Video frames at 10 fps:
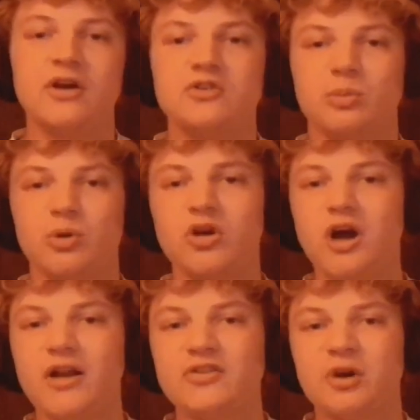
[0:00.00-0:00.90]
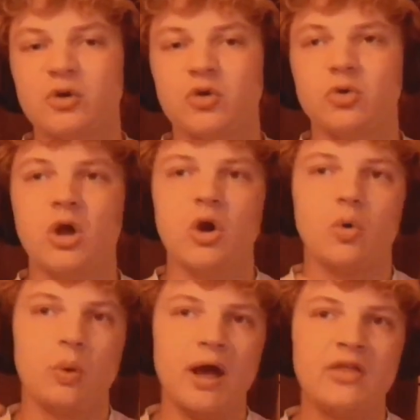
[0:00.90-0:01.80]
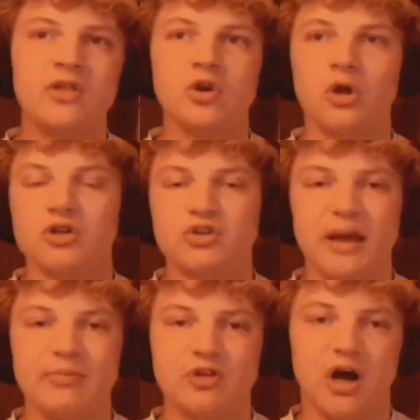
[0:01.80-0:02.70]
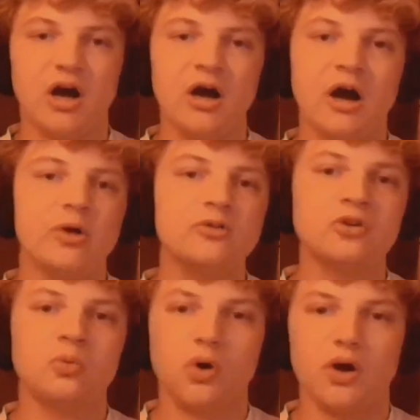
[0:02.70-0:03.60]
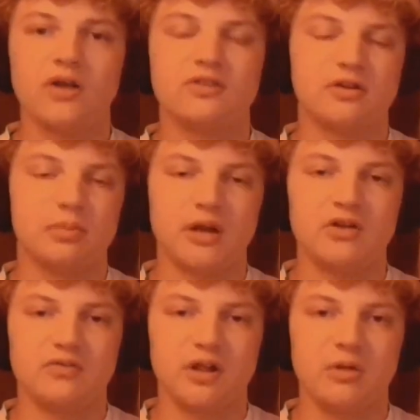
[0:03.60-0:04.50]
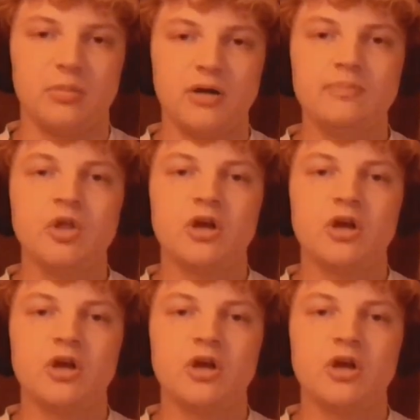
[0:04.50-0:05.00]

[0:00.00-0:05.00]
So I'm going to kind of tell you where the knowledge gaps are. I also work as an embedded developer.